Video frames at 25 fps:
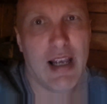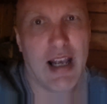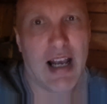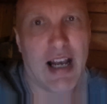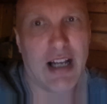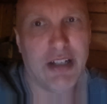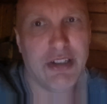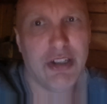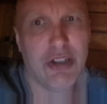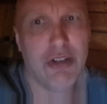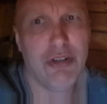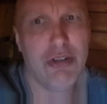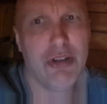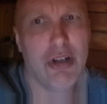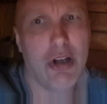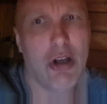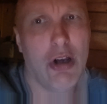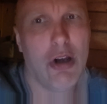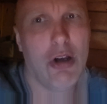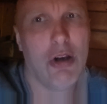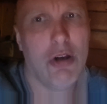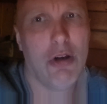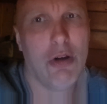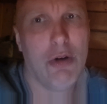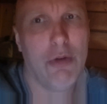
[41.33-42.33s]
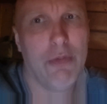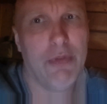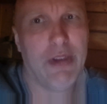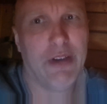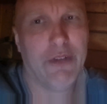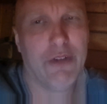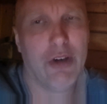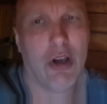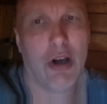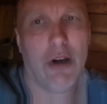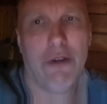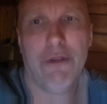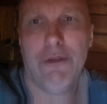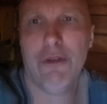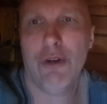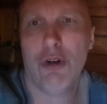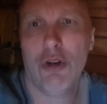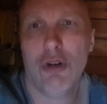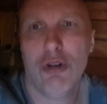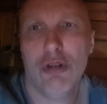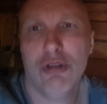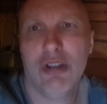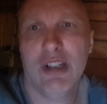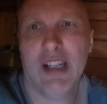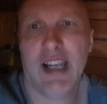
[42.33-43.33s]
I do know they've got a
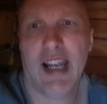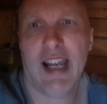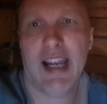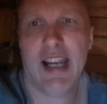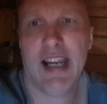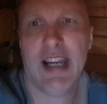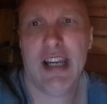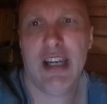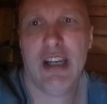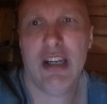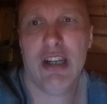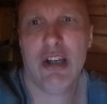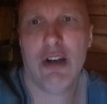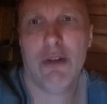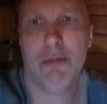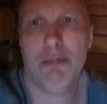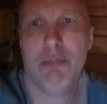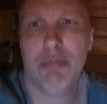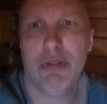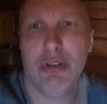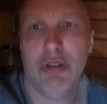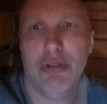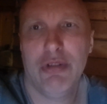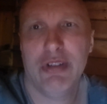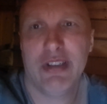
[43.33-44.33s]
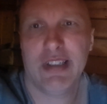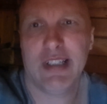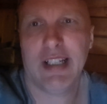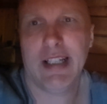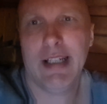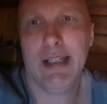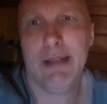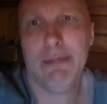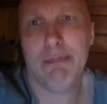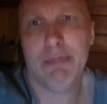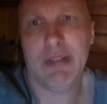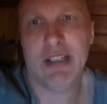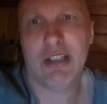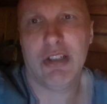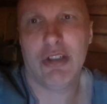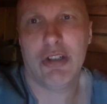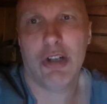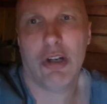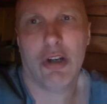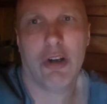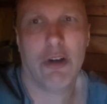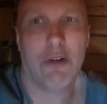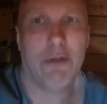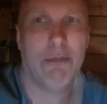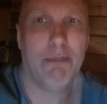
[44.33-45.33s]
4K of Bruce Lee, big
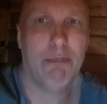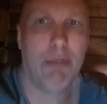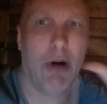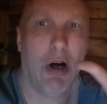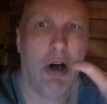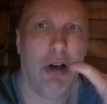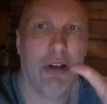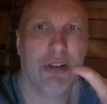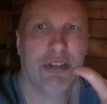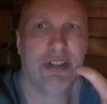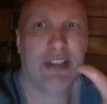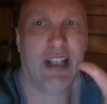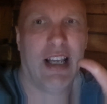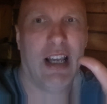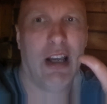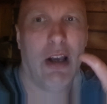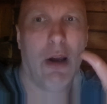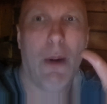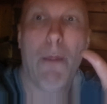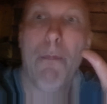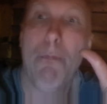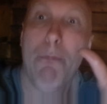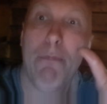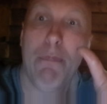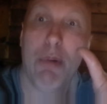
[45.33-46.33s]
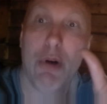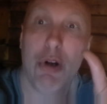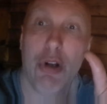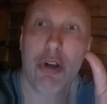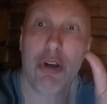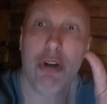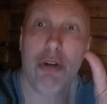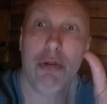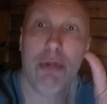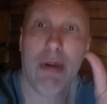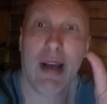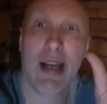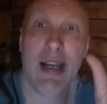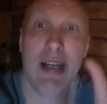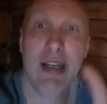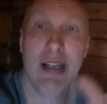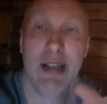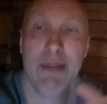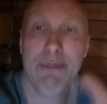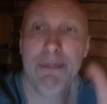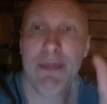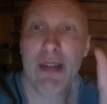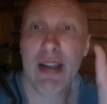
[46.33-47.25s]
dock of box set on Blu-ray.